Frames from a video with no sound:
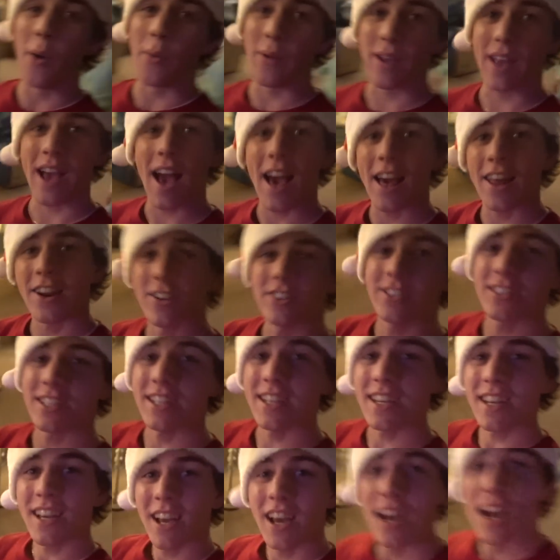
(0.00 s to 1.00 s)
We got
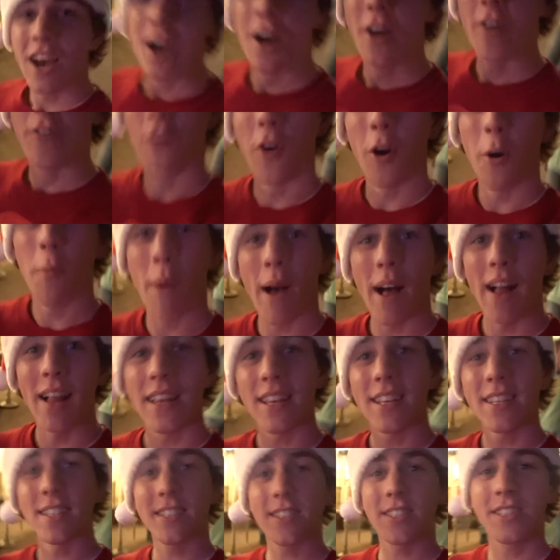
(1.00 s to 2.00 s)
energy, full
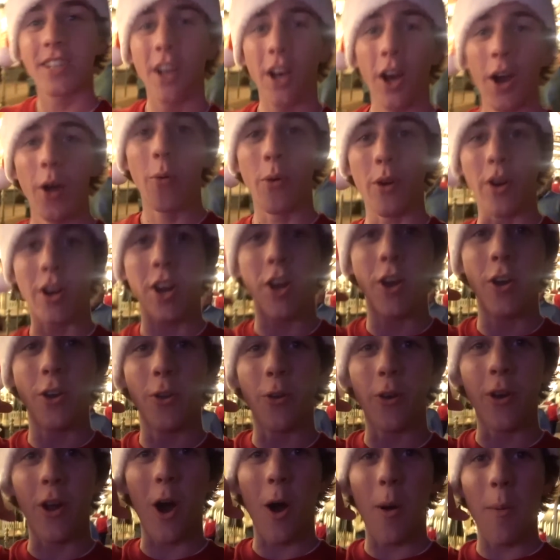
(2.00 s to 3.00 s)
bellies. We're going to
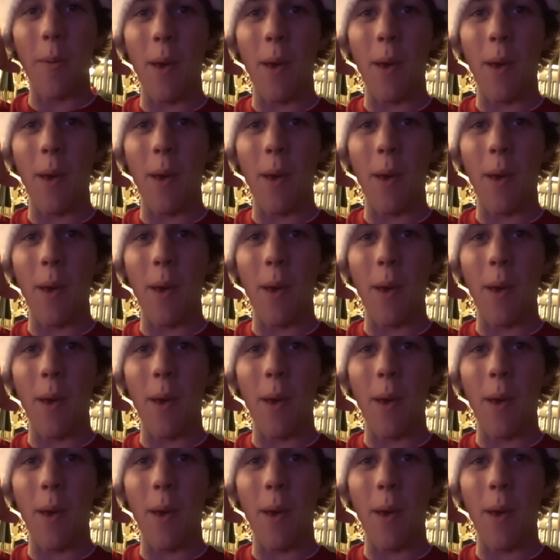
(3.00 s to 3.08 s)
do it all,